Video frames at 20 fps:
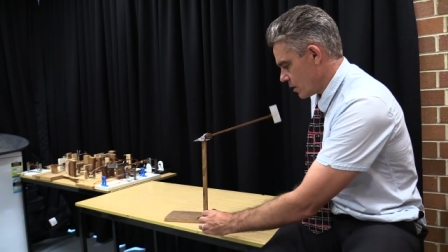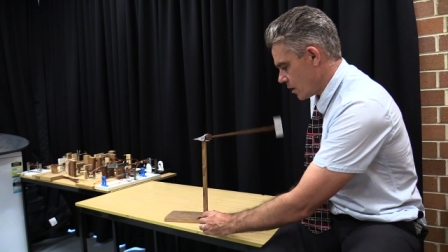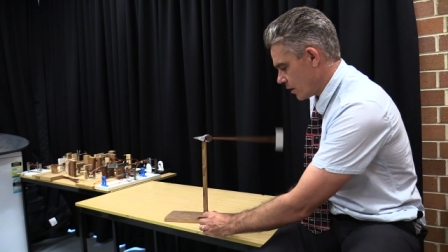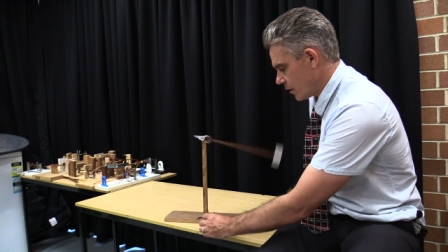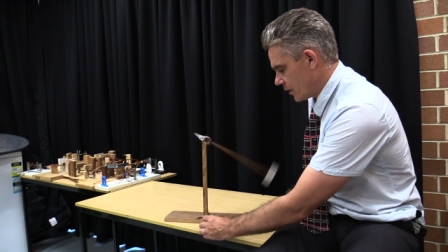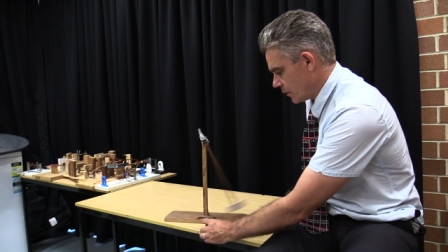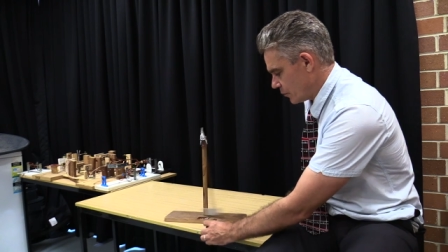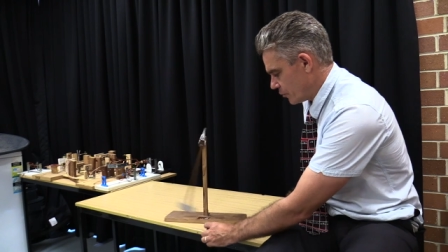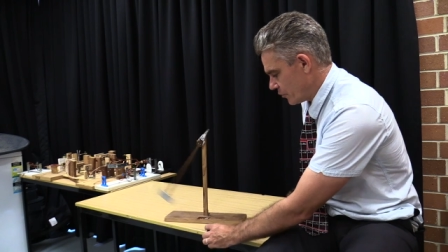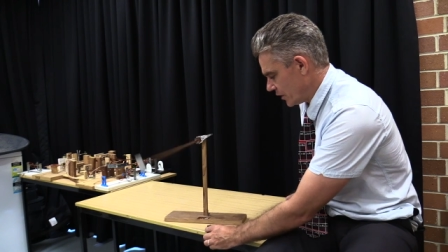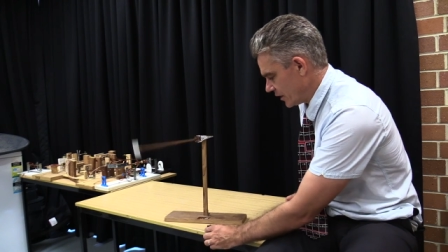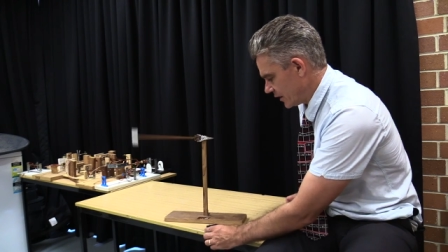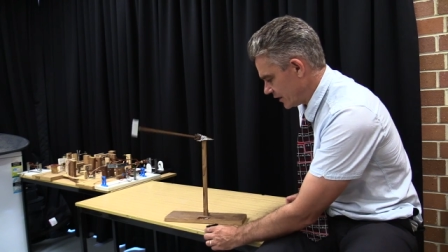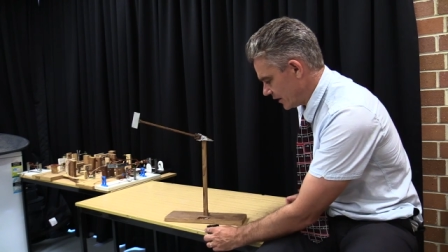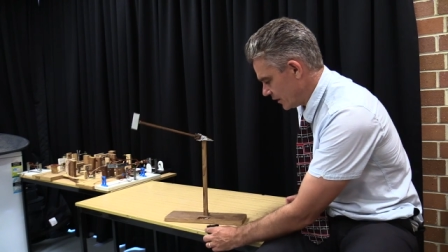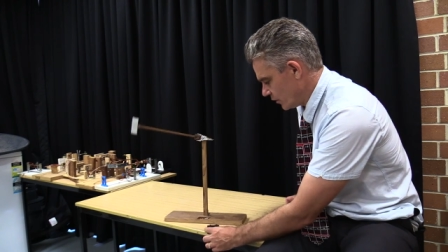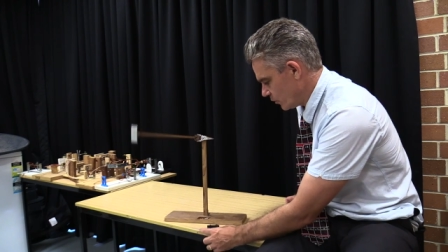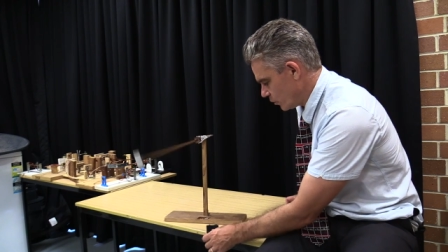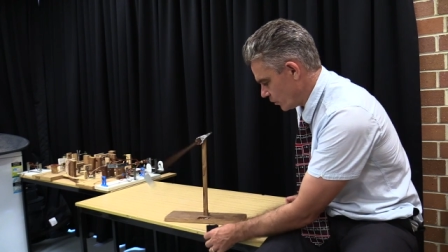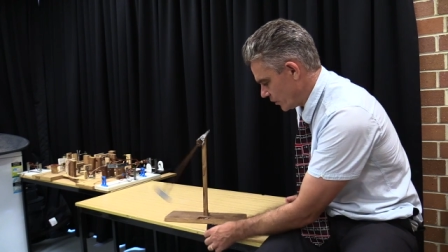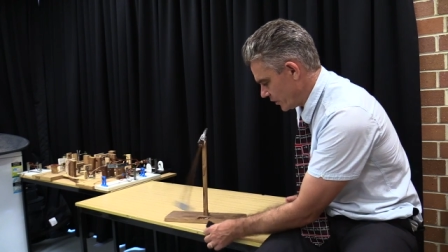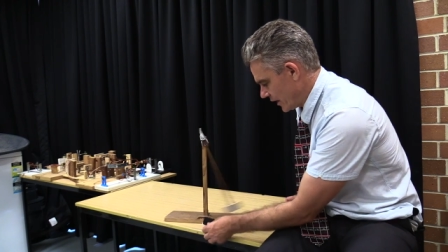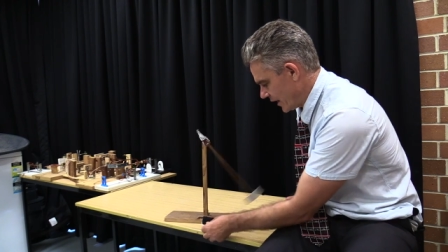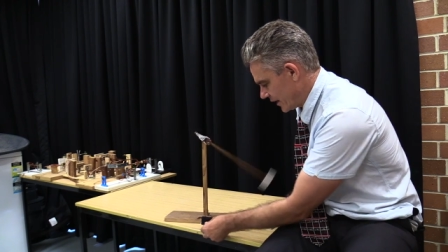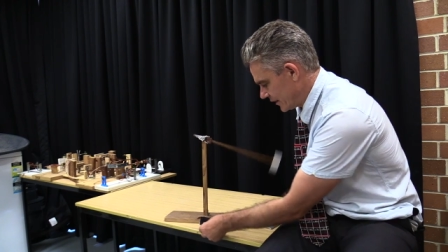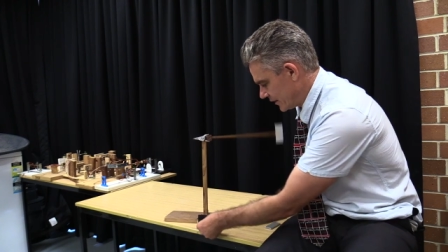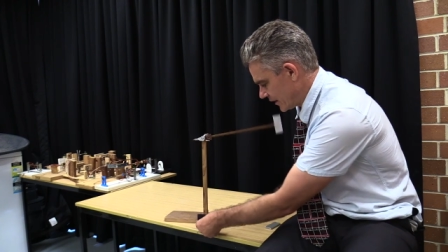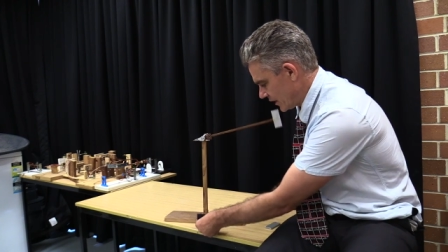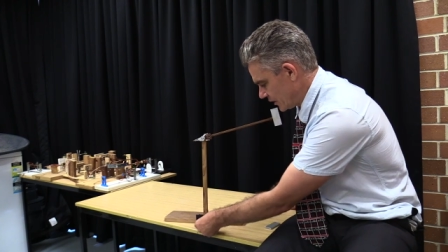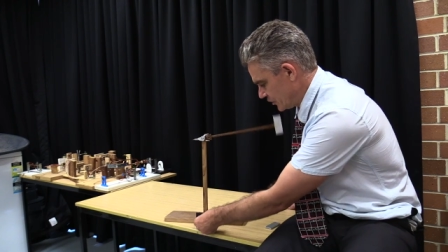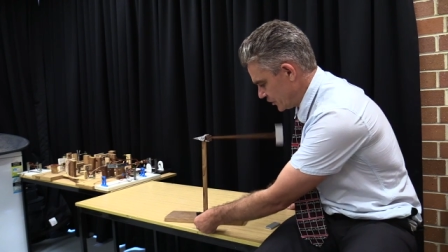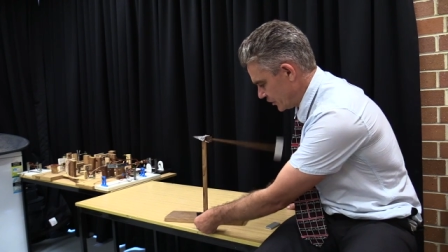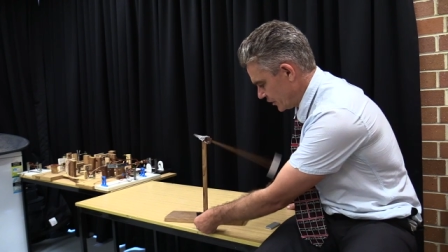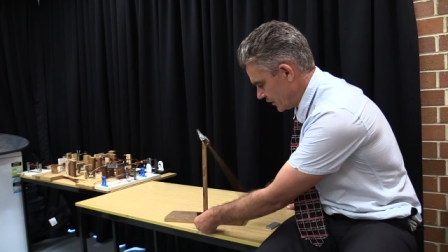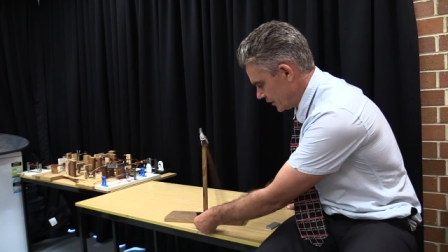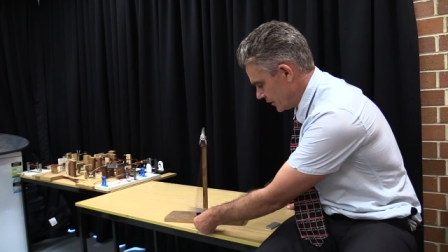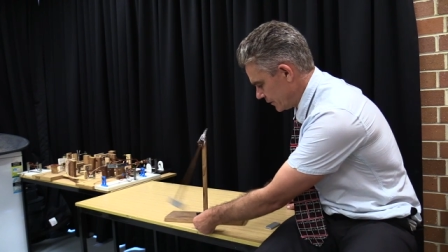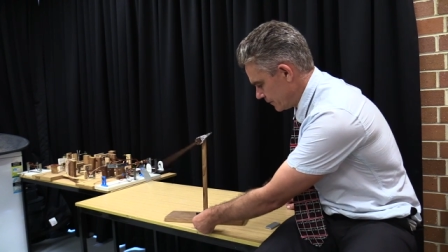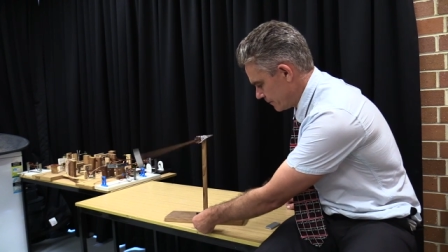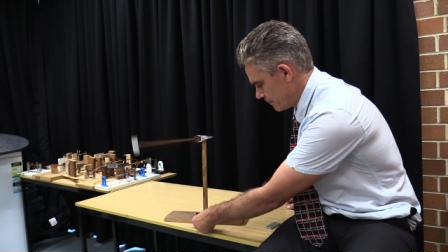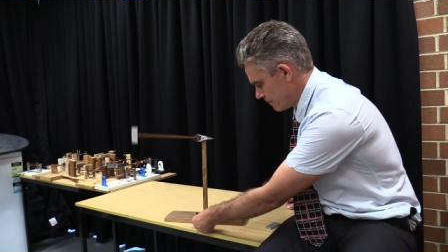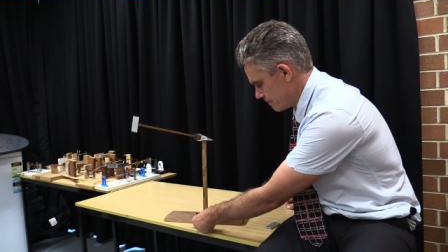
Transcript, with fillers: I'm going to bring it in without touching it,